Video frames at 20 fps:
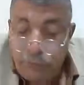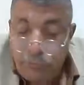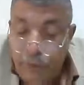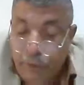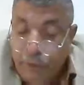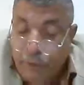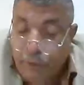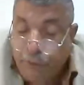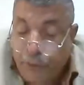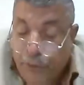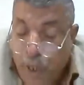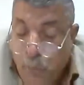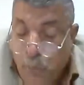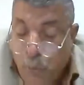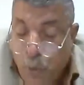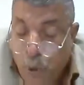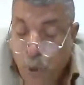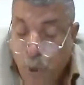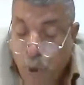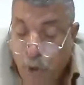in the
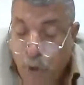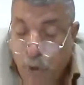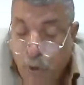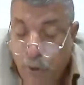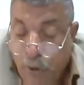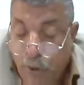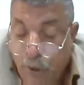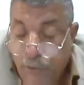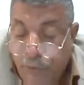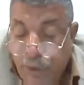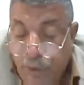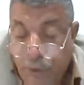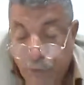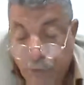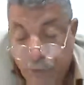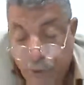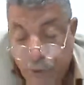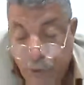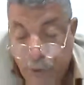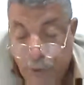framework of a
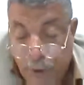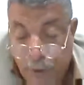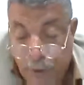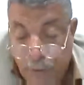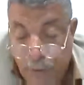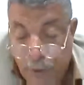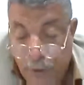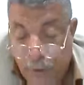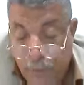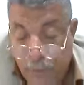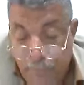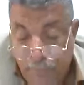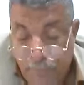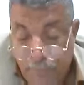different culture?